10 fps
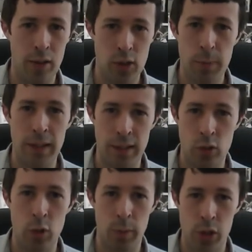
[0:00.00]
and spending
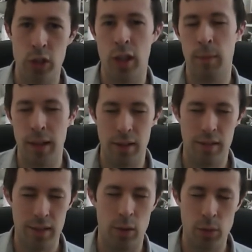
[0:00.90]
too much time.
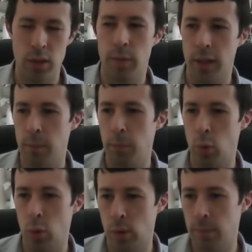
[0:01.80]
That was something
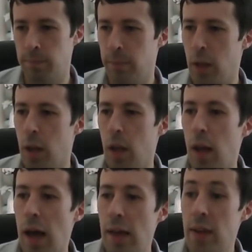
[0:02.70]
important.
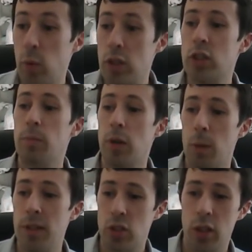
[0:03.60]
And there were some
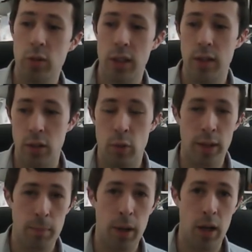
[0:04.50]
comments noting that the
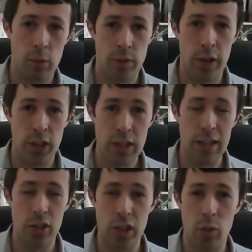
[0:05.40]
written part was very
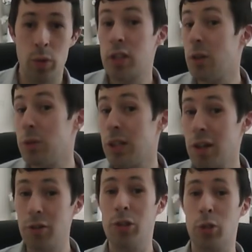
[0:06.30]
challenging, which I was
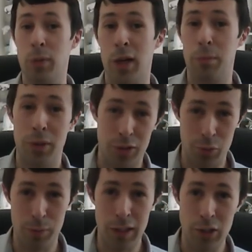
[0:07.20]
encouraged by because it
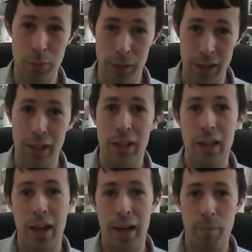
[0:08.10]
was meant to be,
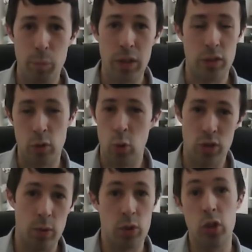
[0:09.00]
because of course
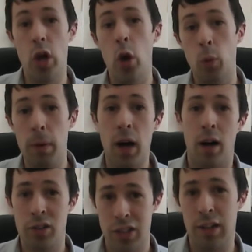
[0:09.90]
there was no
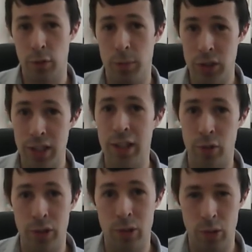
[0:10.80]
pass level
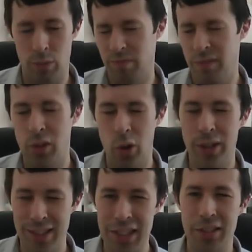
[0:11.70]
material, not
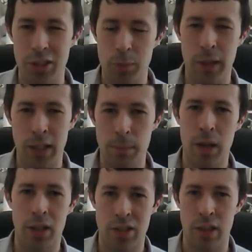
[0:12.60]
intended to be any
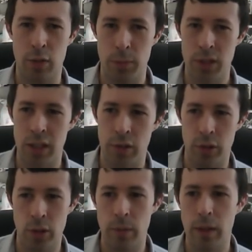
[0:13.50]
pass level
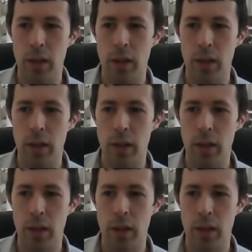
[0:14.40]
material